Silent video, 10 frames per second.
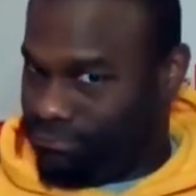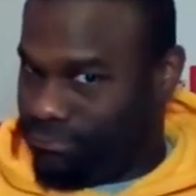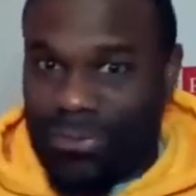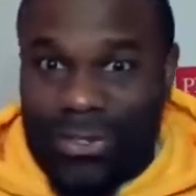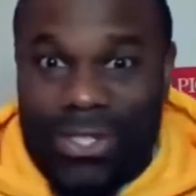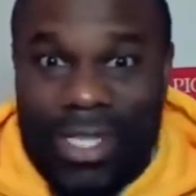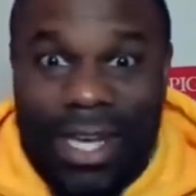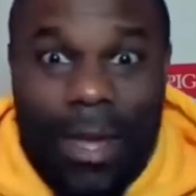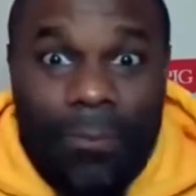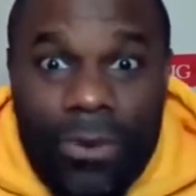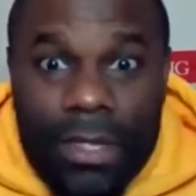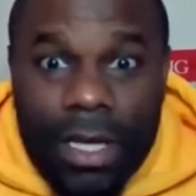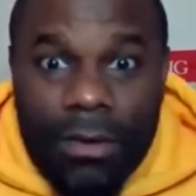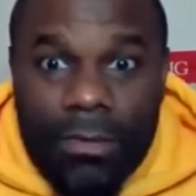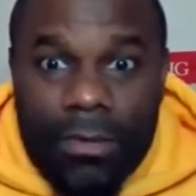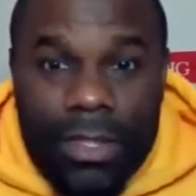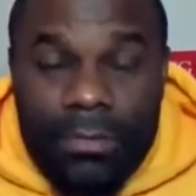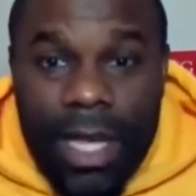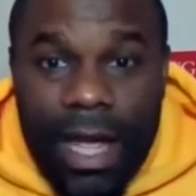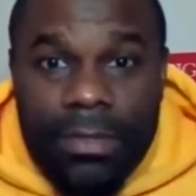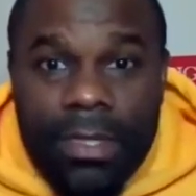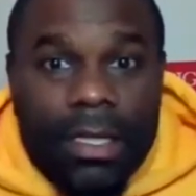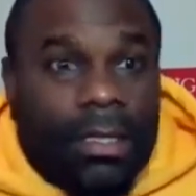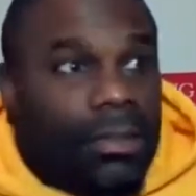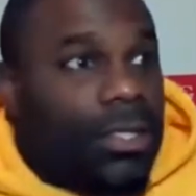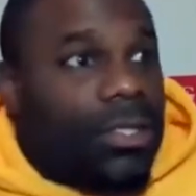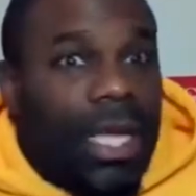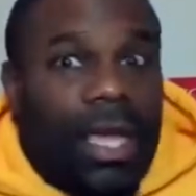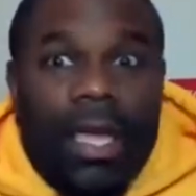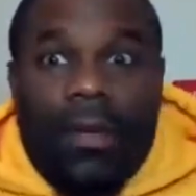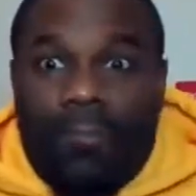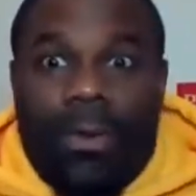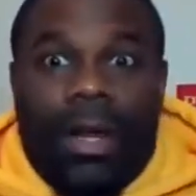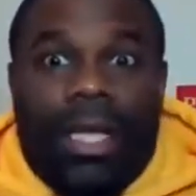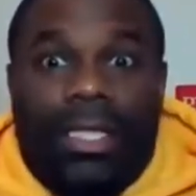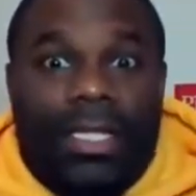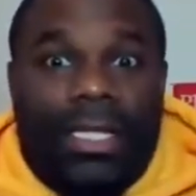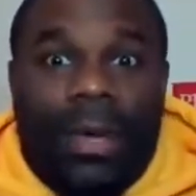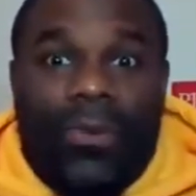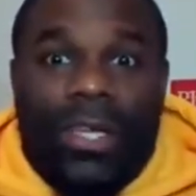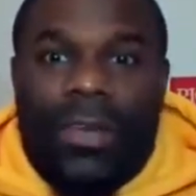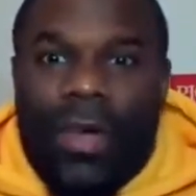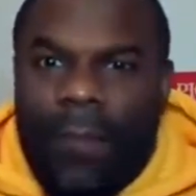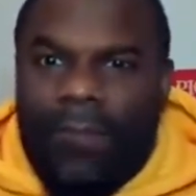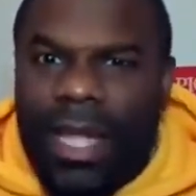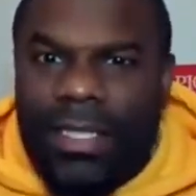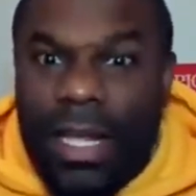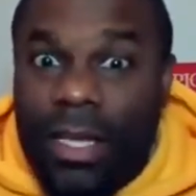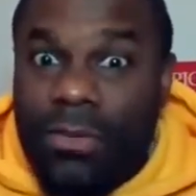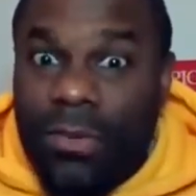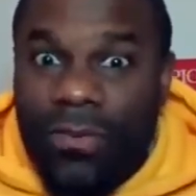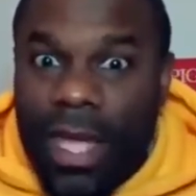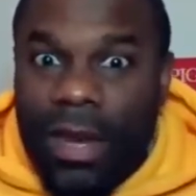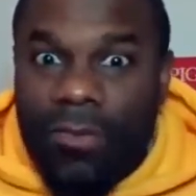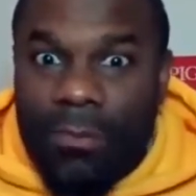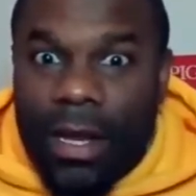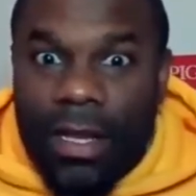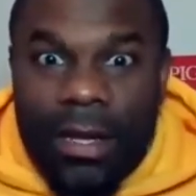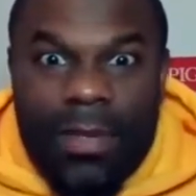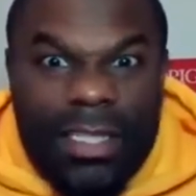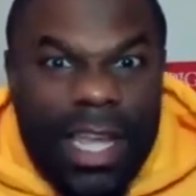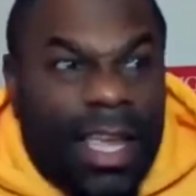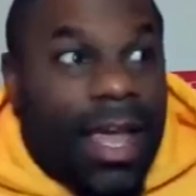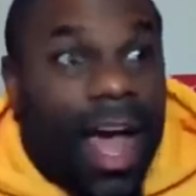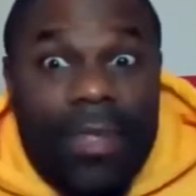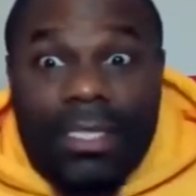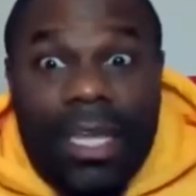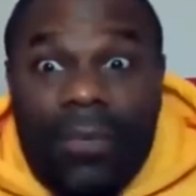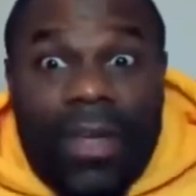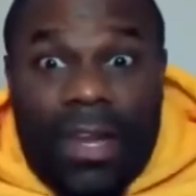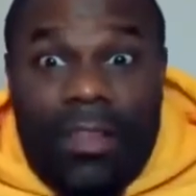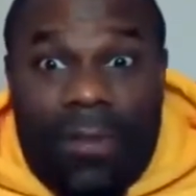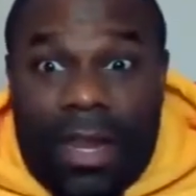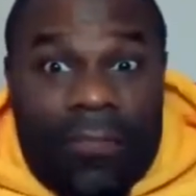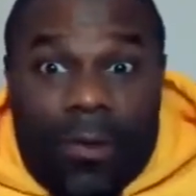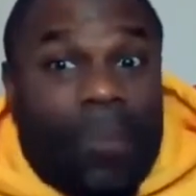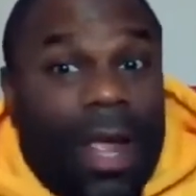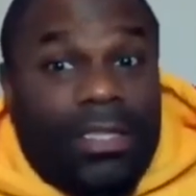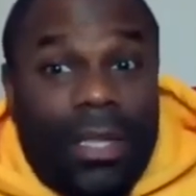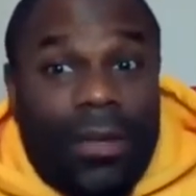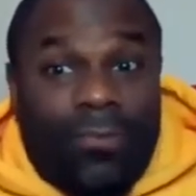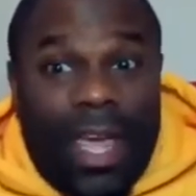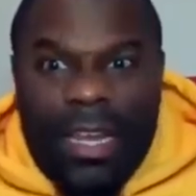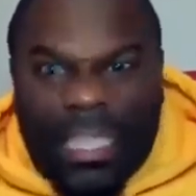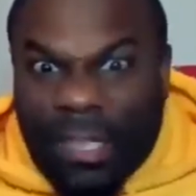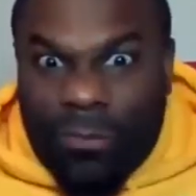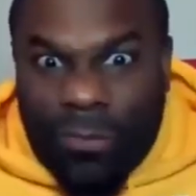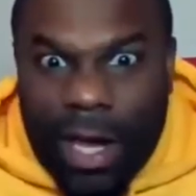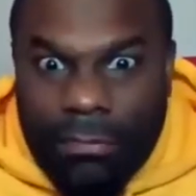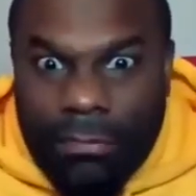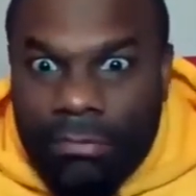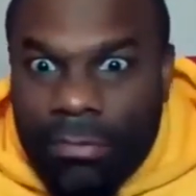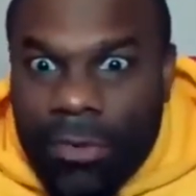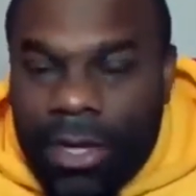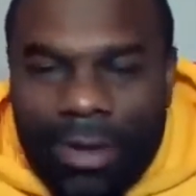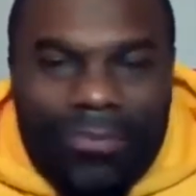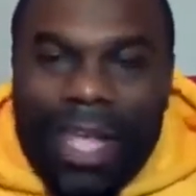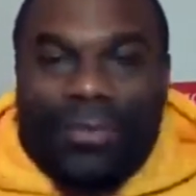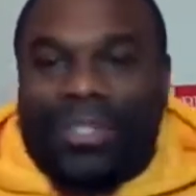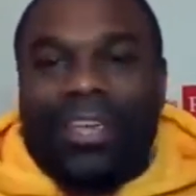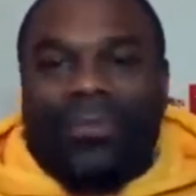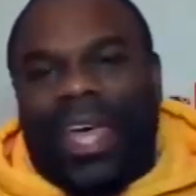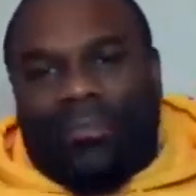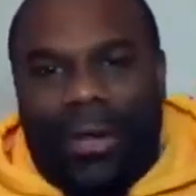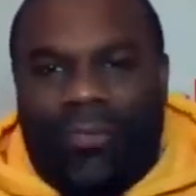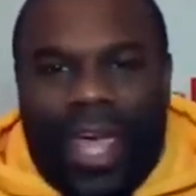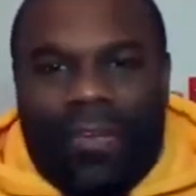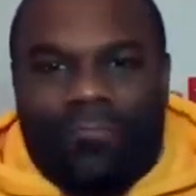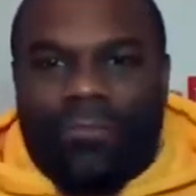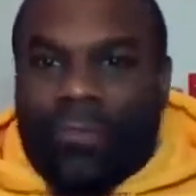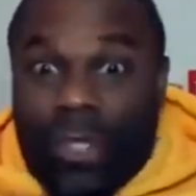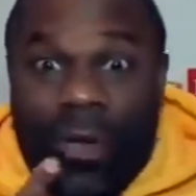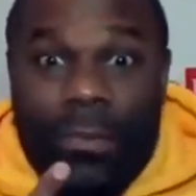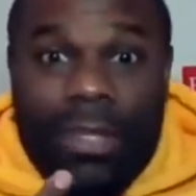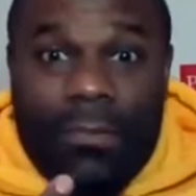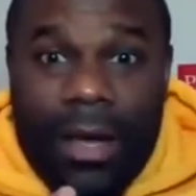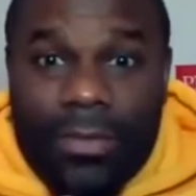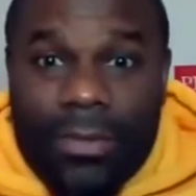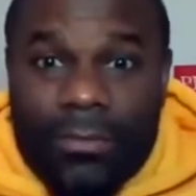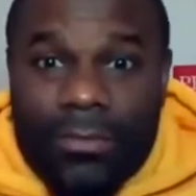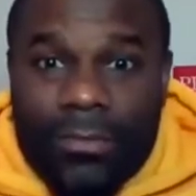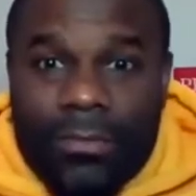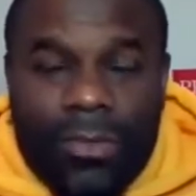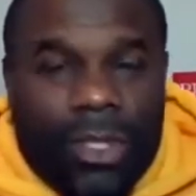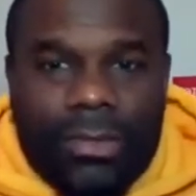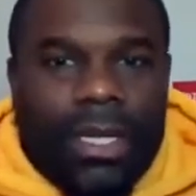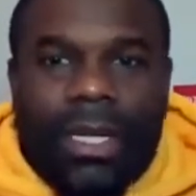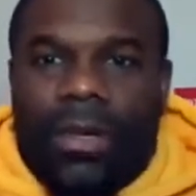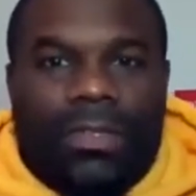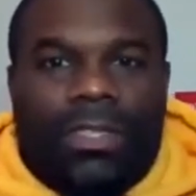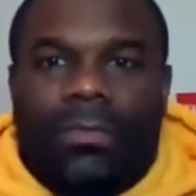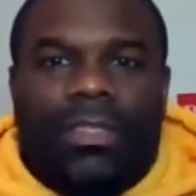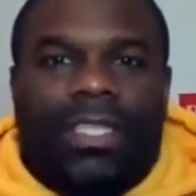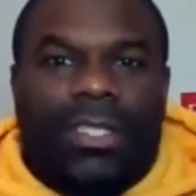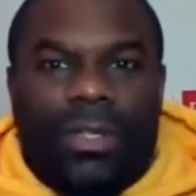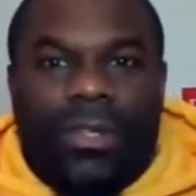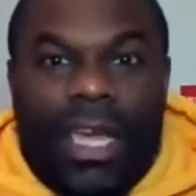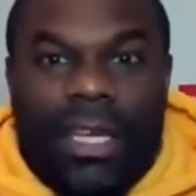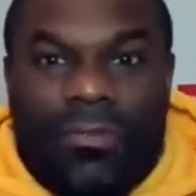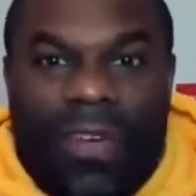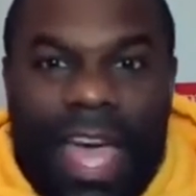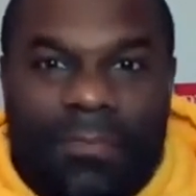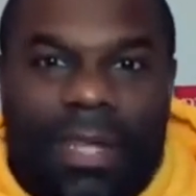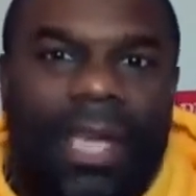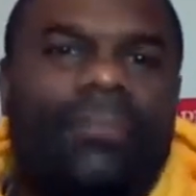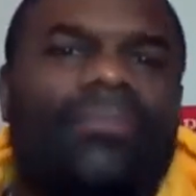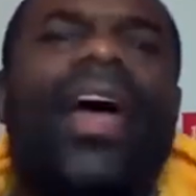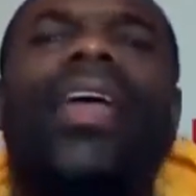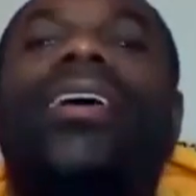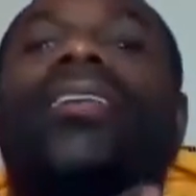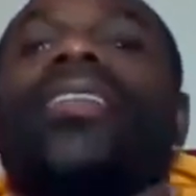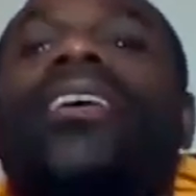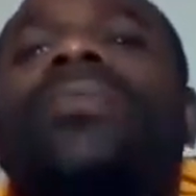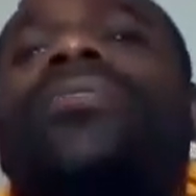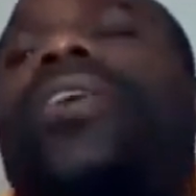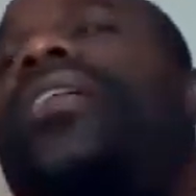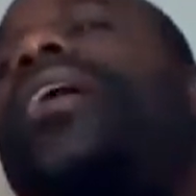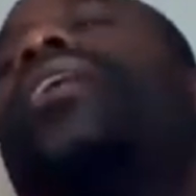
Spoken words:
Stick up for yourself. Sometimes just say, but when I say stick up for yourself, I'm not telling you to fight everybody. I'm not saying fight anybody. If your parents tell you to fight, then fight. But if they don't tell you to fight, don't fight. Just fight with your mouth. Just when someone says your neck is fat, be like, I kind of like my fat neck.